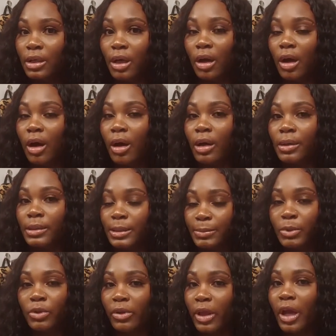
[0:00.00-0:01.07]

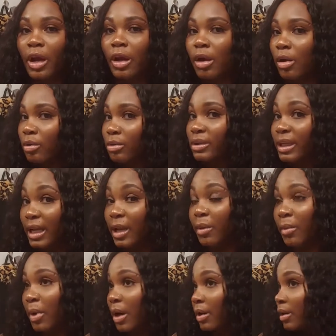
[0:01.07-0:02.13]
smooth and curl
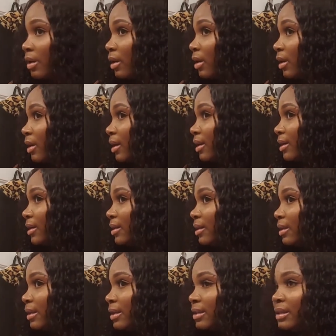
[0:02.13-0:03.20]
did work.
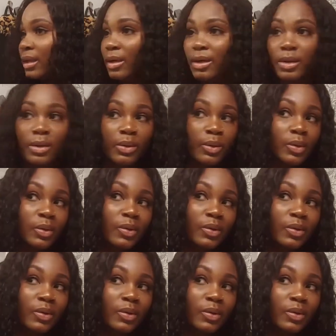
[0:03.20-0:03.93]
So